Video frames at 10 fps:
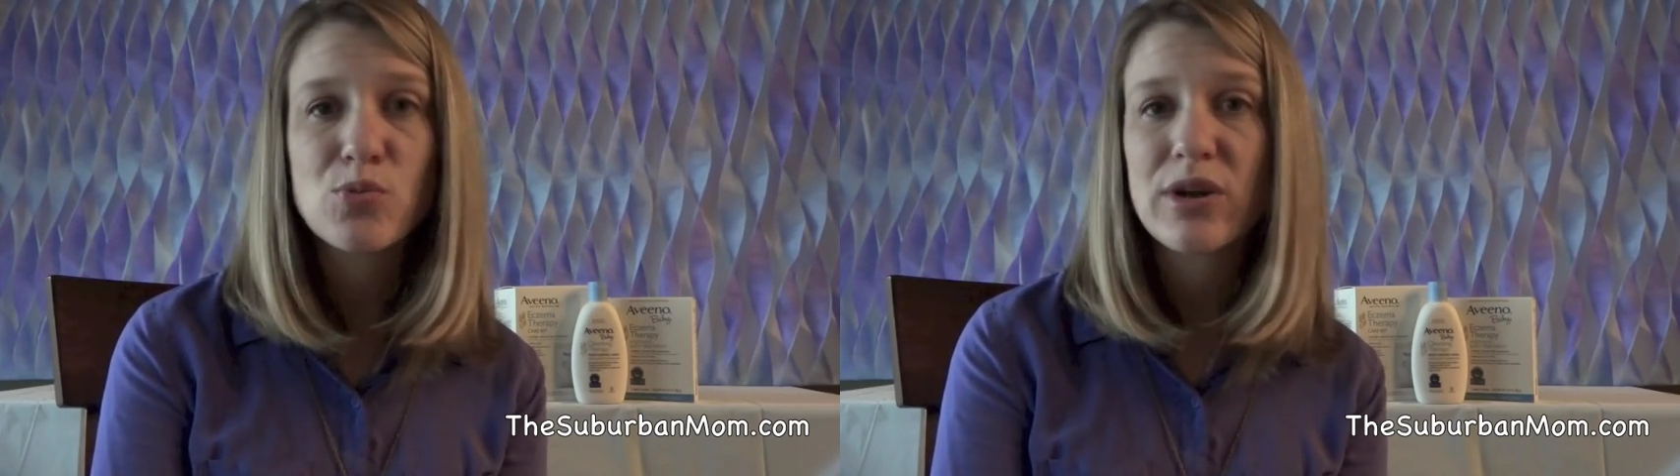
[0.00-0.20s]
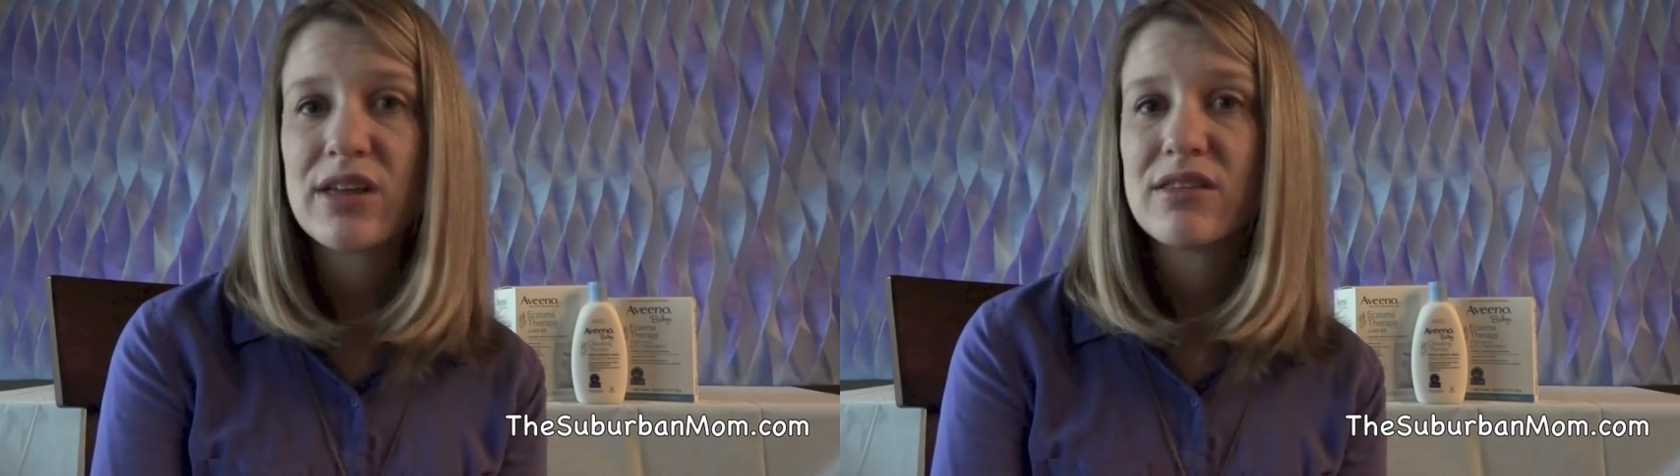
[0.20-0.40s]

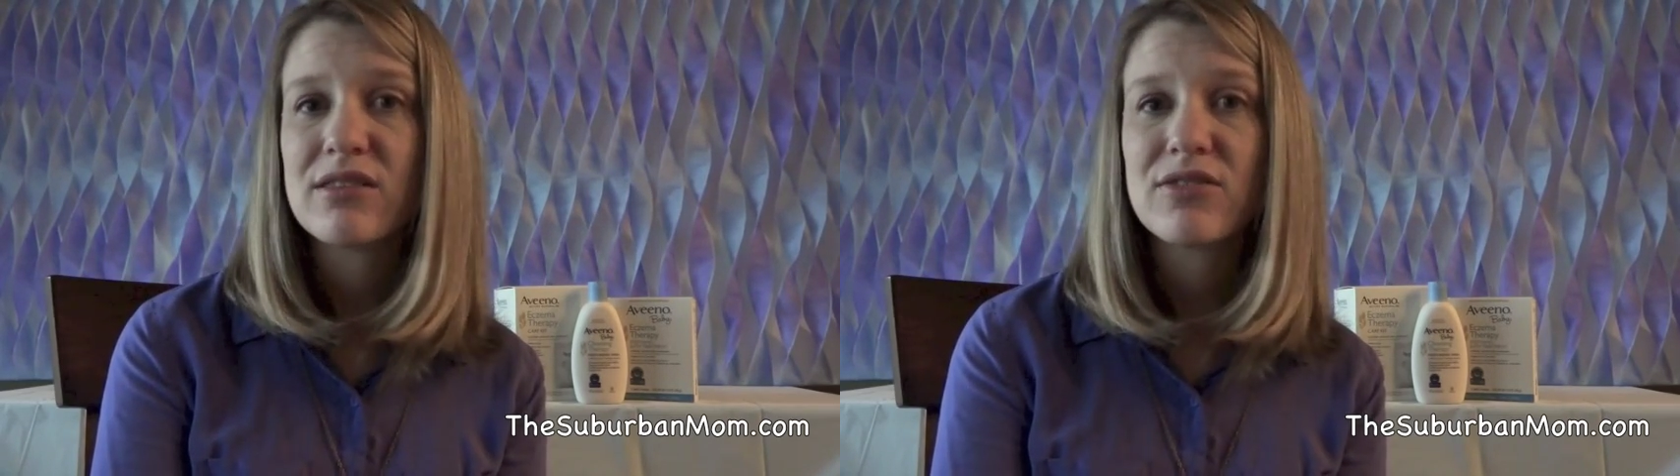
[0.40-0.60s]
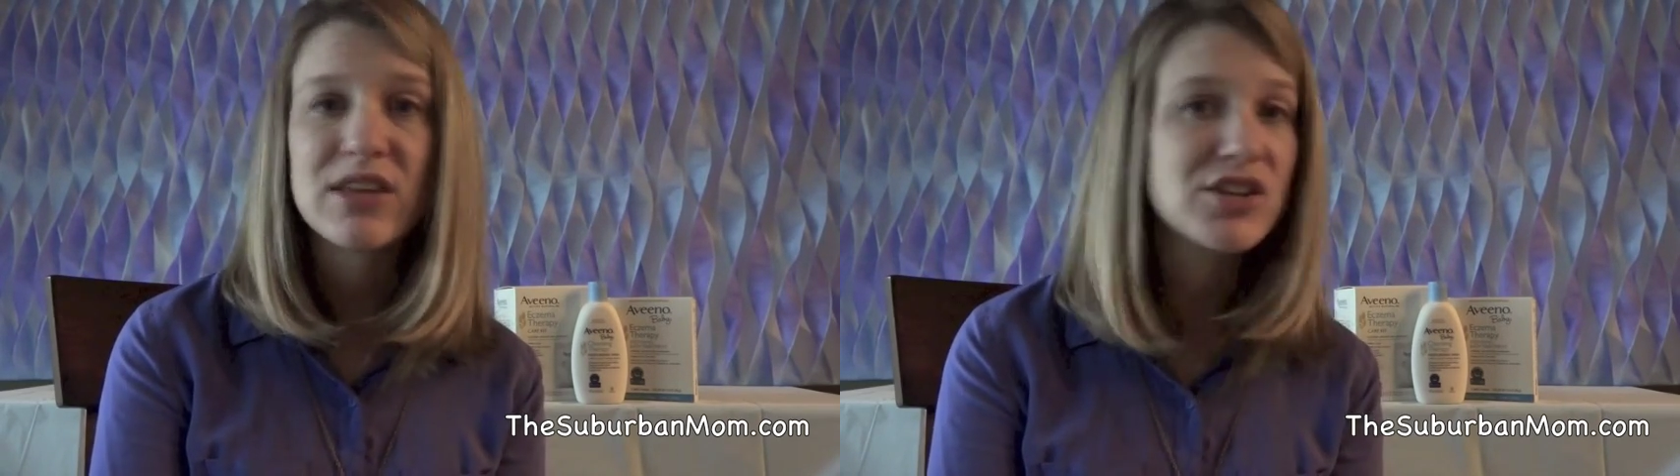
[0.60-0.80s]

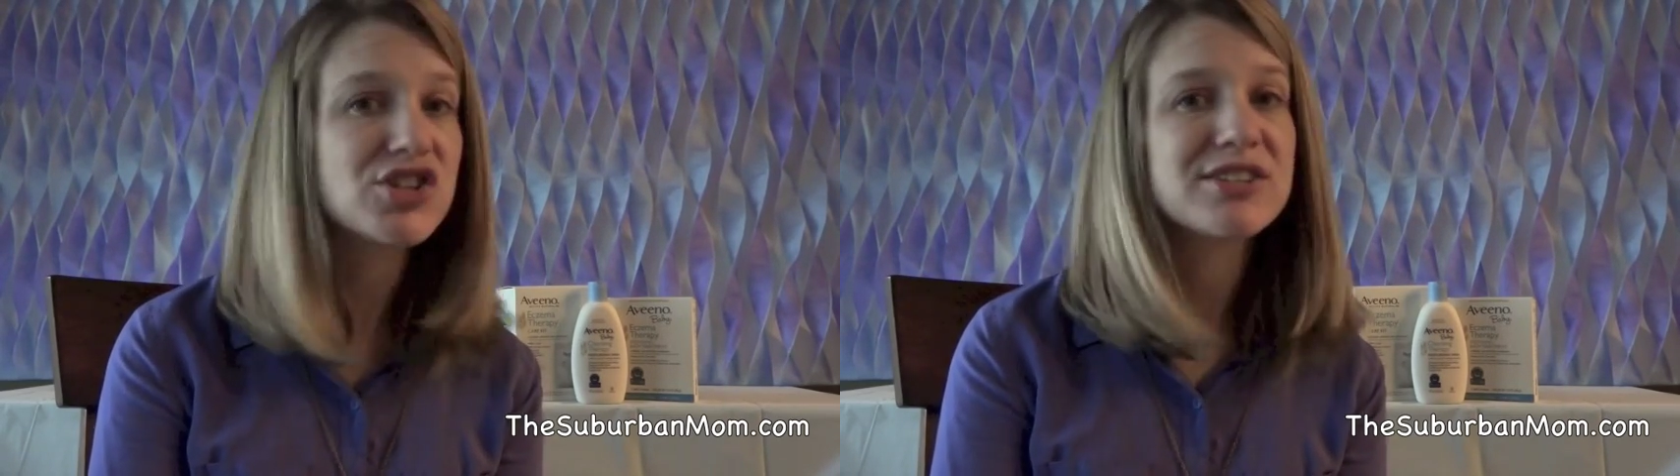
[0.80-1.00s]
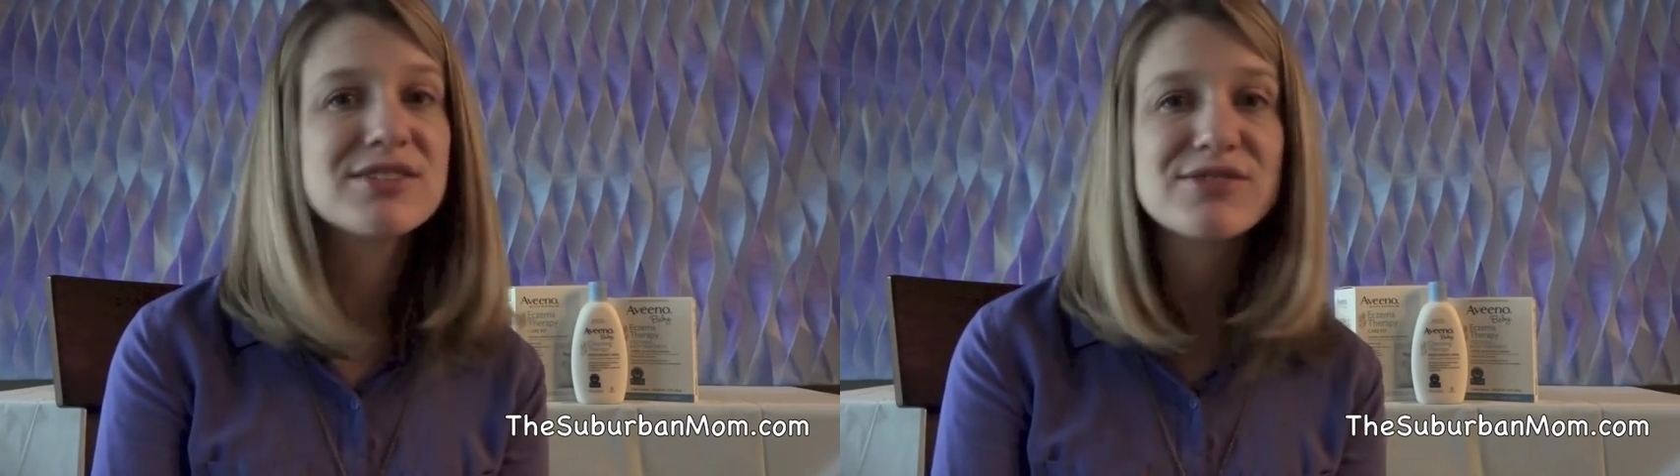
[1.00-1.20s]
when the
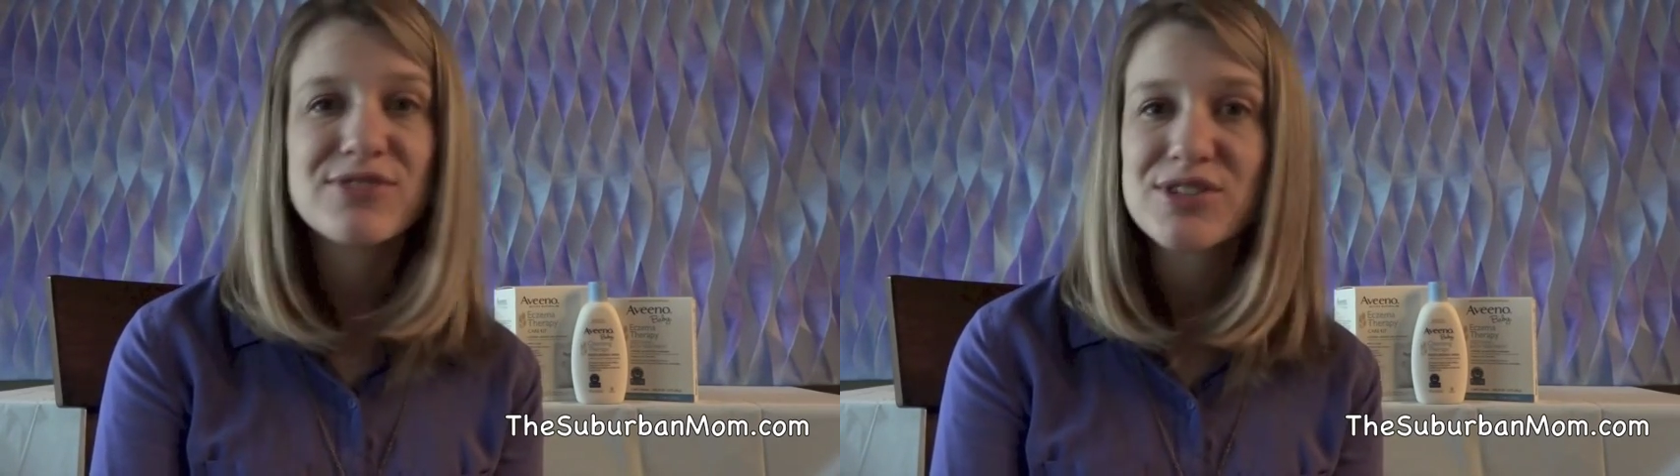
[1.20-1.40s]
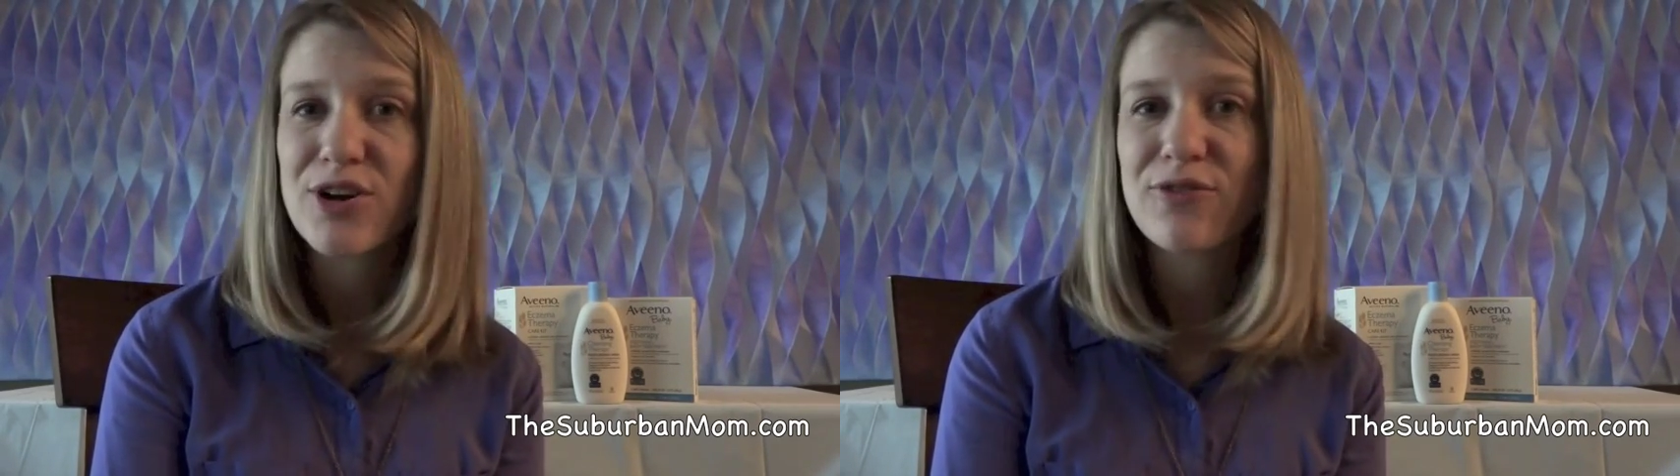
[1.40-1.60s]
itchies
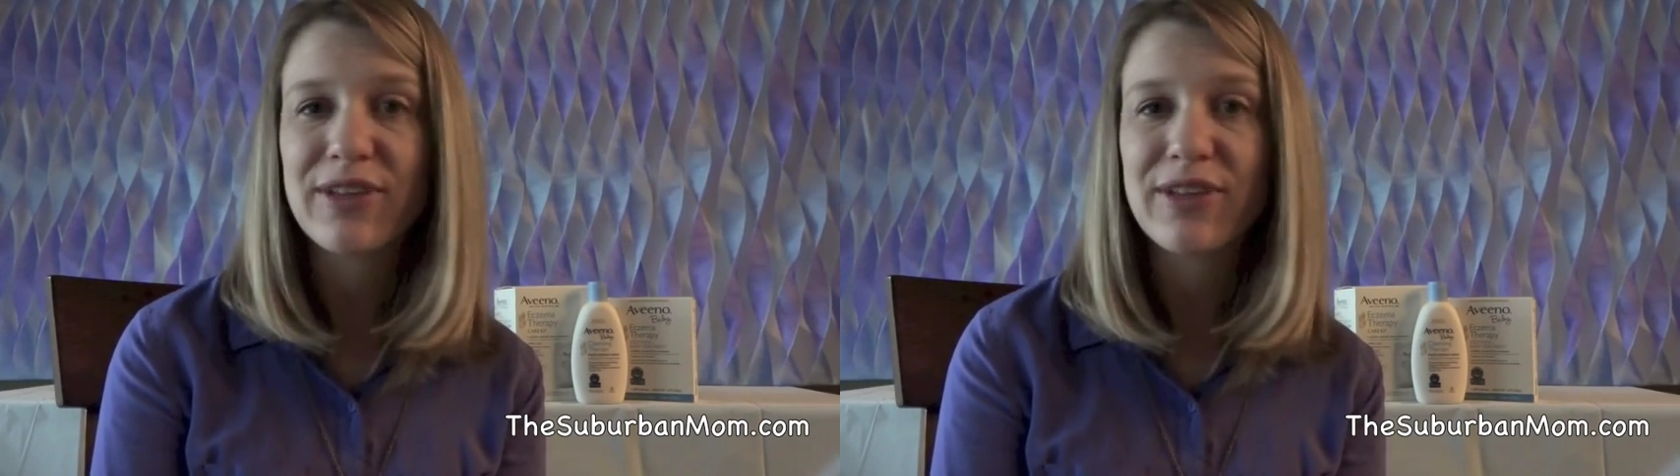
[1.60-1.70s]
start